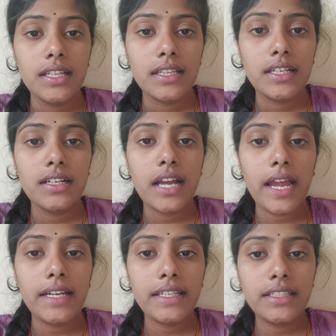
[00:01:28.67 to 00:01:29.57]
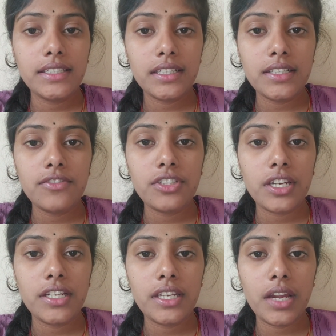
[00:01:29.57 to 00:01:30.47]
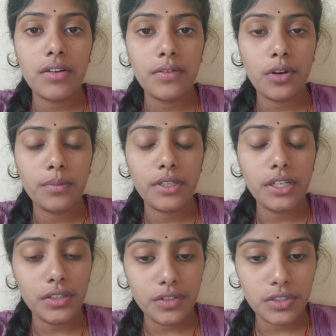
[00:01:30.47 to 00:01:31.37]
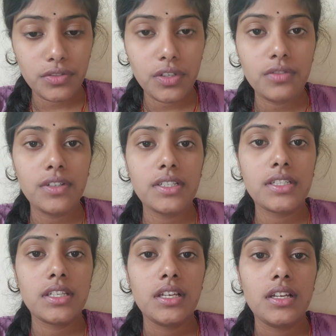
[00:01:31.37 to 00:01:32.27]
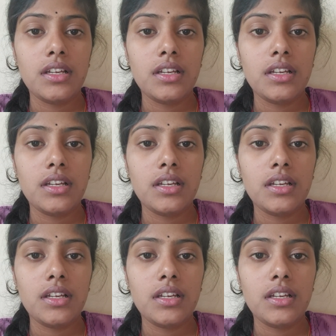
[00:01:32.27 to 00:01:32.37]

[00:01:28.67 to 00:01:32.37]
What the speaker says: The antigen which are derived from the individual ones,